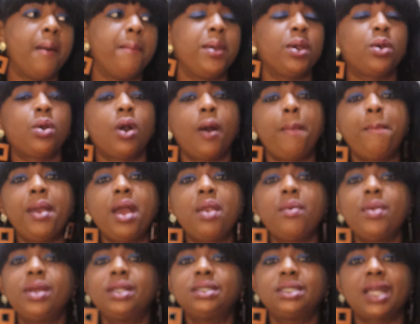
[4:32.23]
because
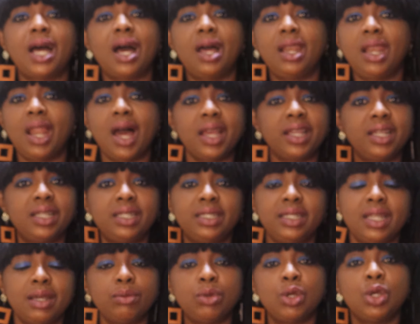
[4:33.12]
parents are
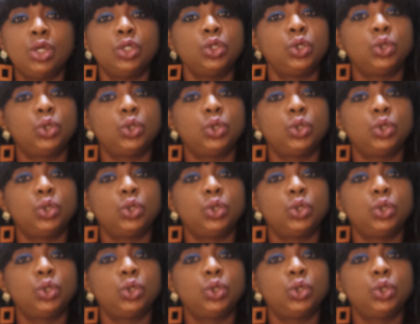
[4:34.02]
allowing them